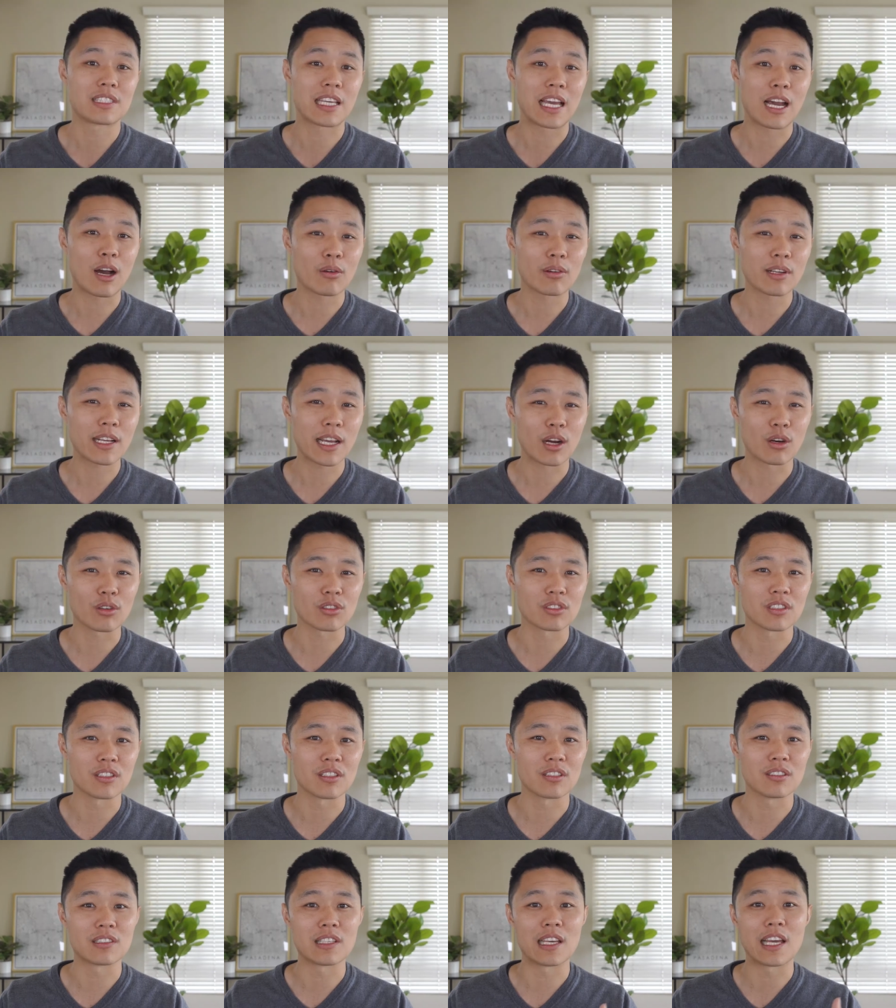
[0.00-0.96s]

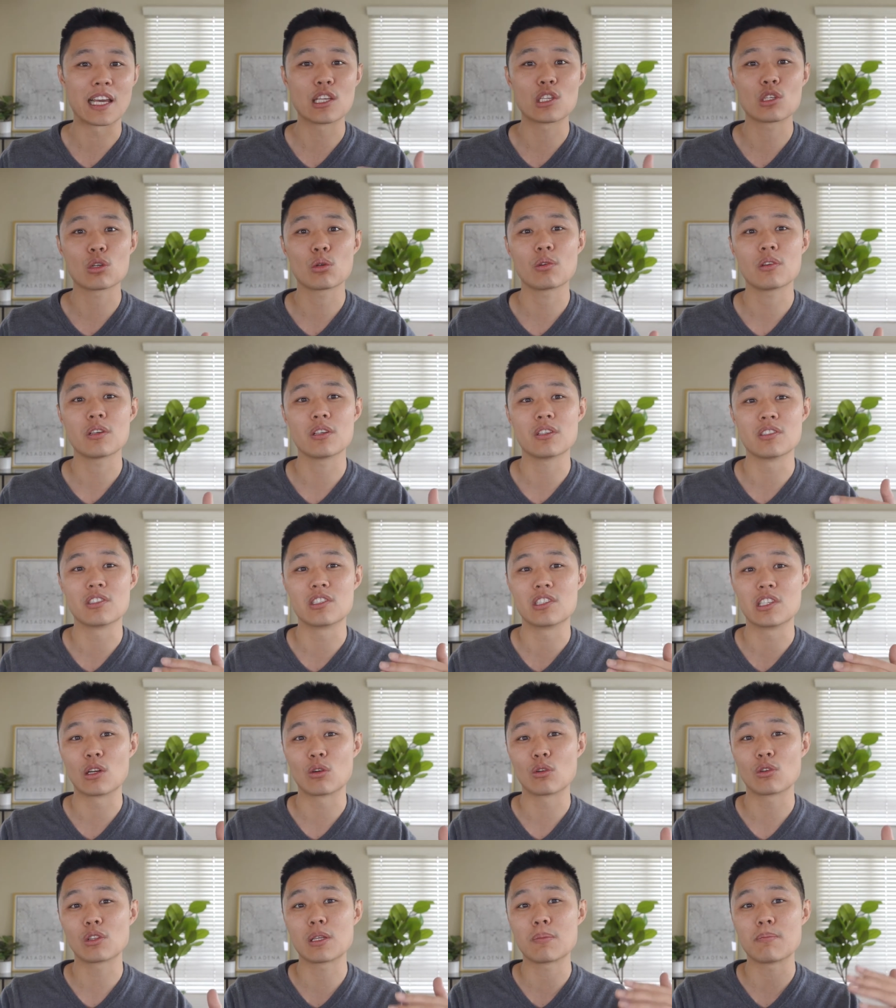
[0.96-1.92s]
townhouses, the HOA is
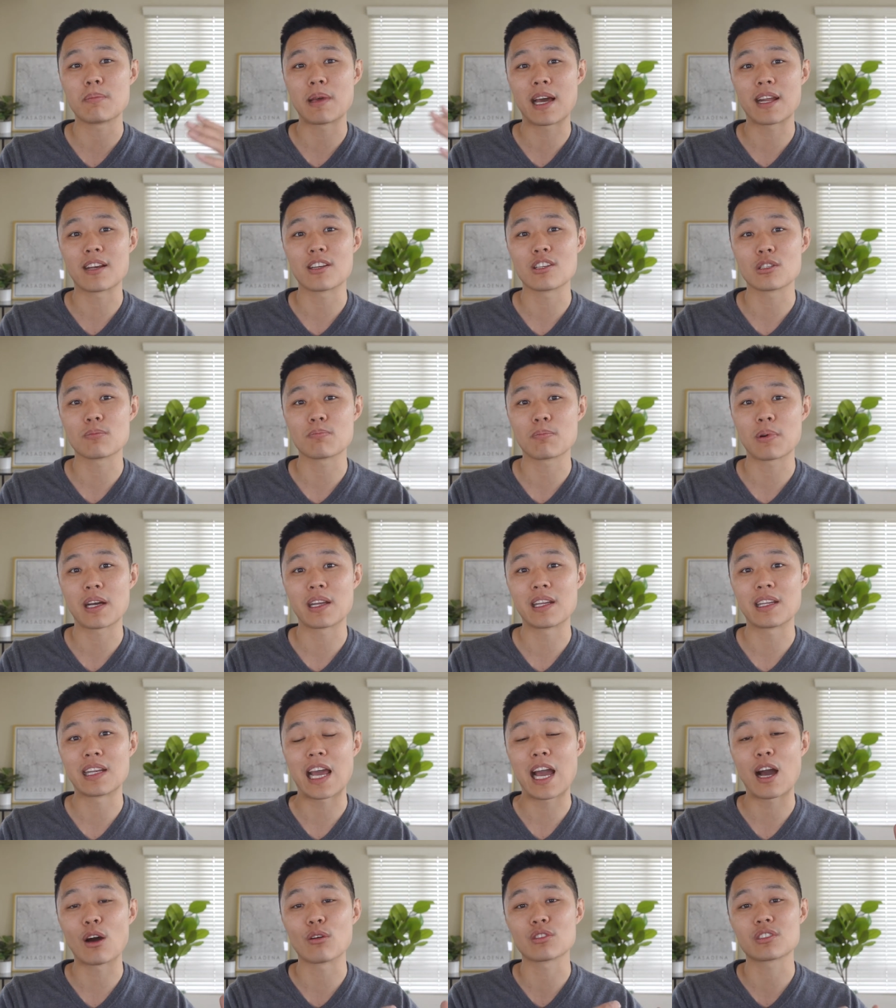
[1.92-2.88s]
generally managed by
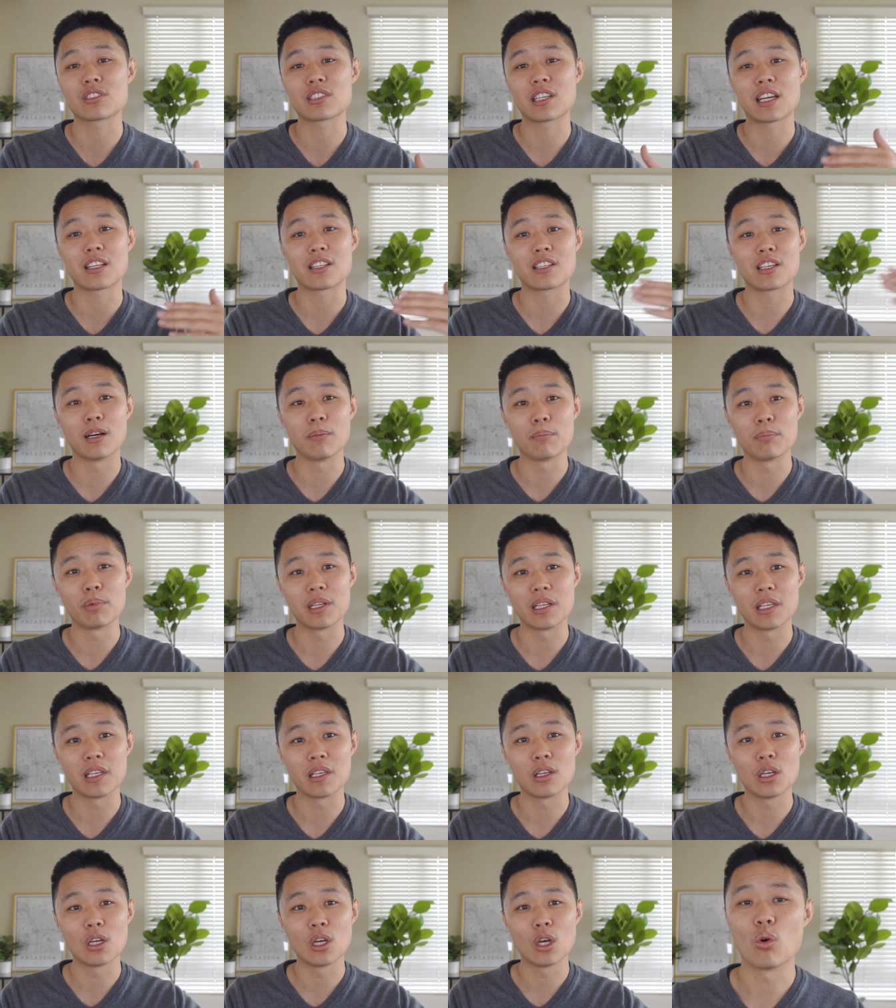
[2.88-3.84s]
an outside
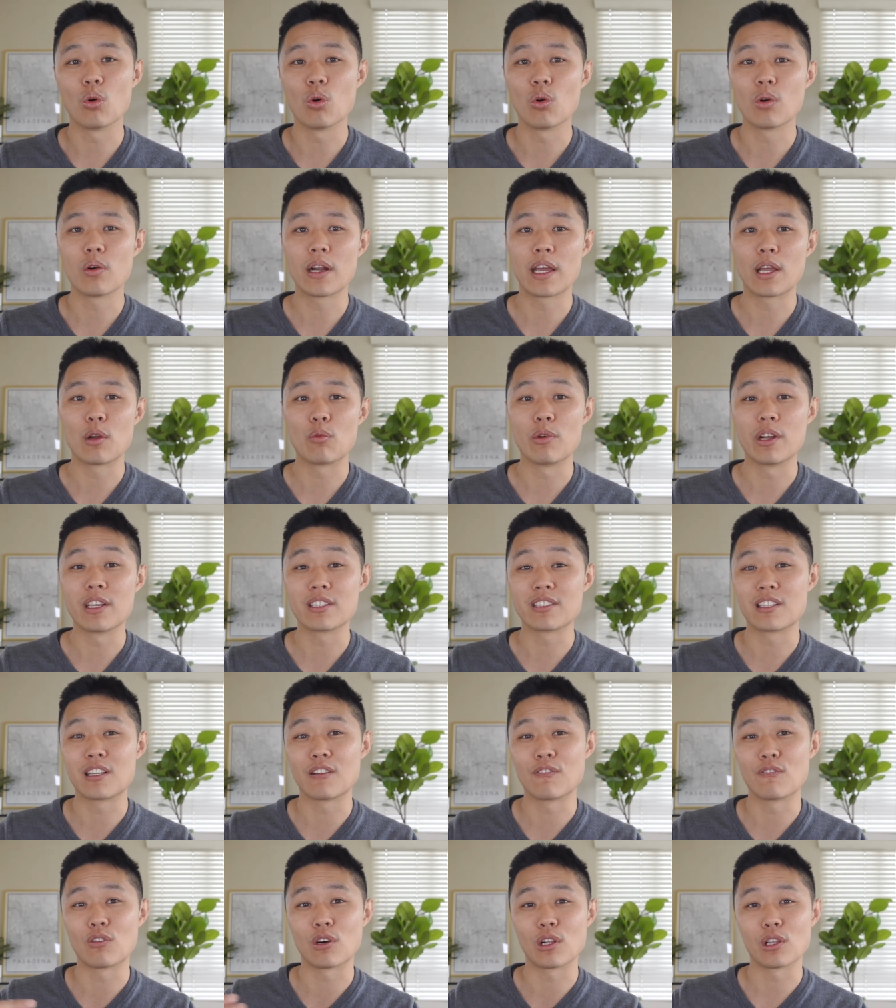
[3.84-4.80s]
company or a
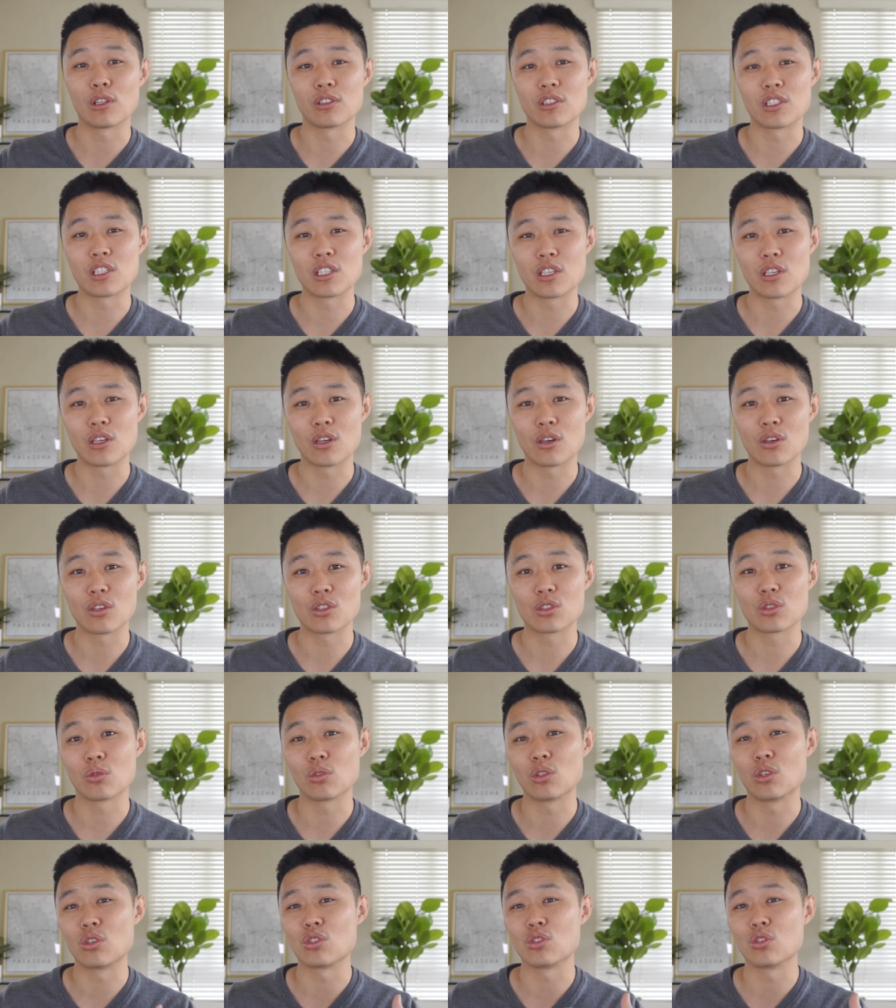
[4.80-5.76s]
resident volunteer,
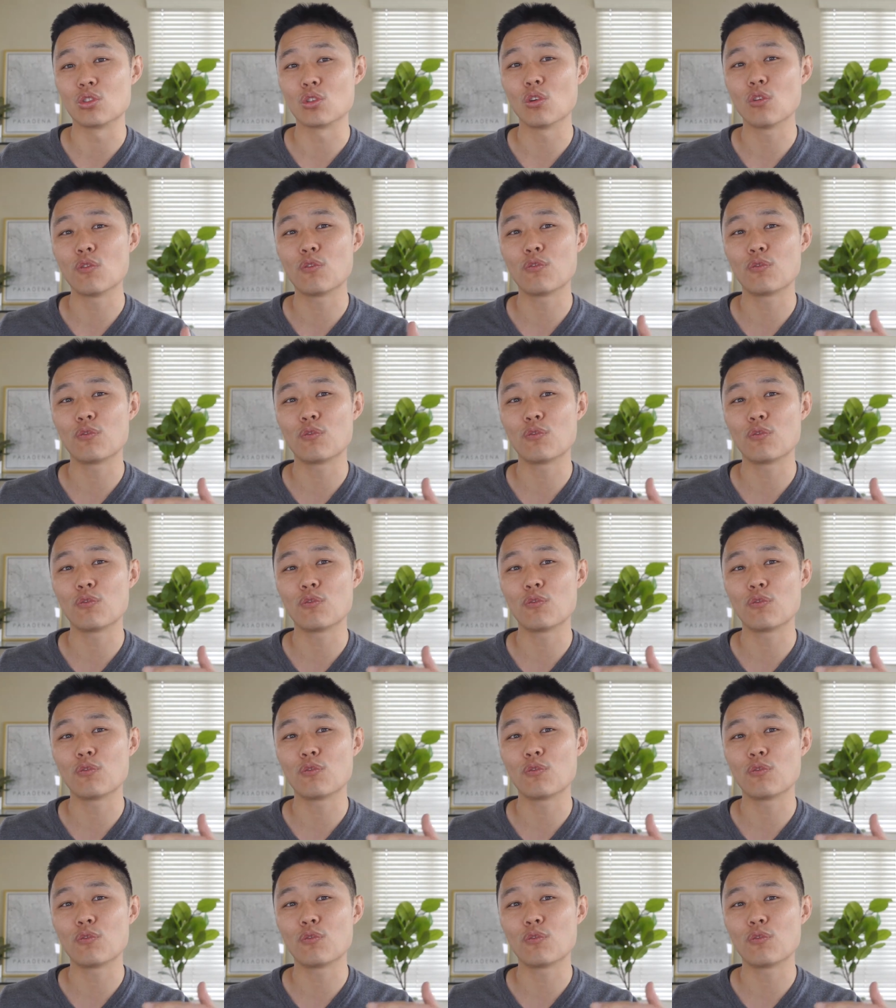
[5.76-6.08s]
so there's no